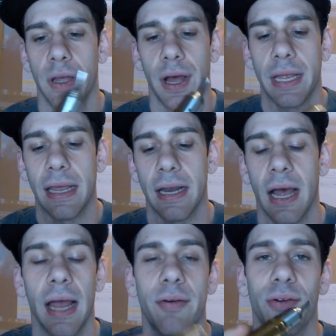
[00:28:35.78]
Again,
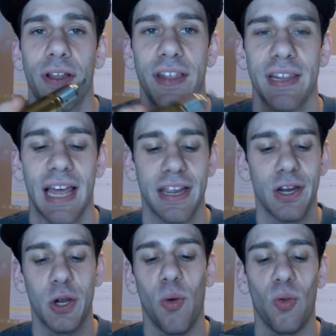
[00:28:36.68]
I really like
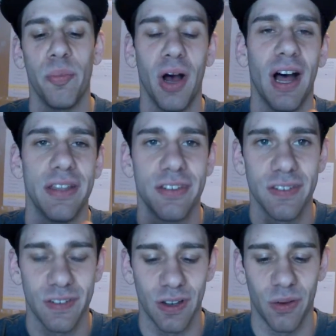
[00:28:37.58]
gold mods,
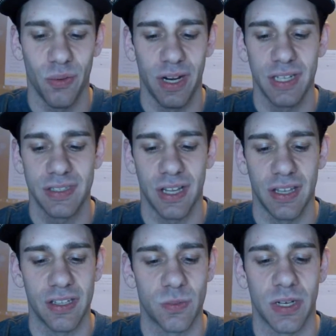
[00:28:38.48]
so when I saw
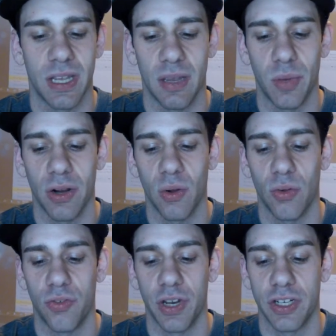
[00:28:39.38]
this one came in a gold
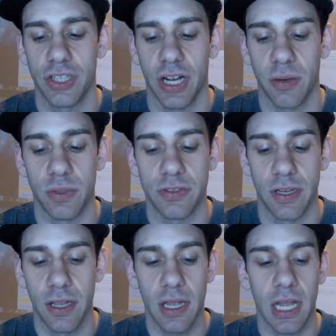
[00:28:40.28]
finish, I was
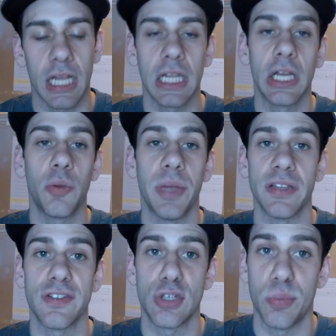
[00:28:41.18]
a little bit
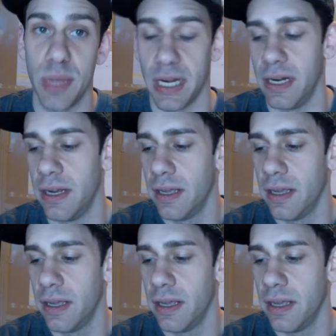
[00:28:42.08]
smitten.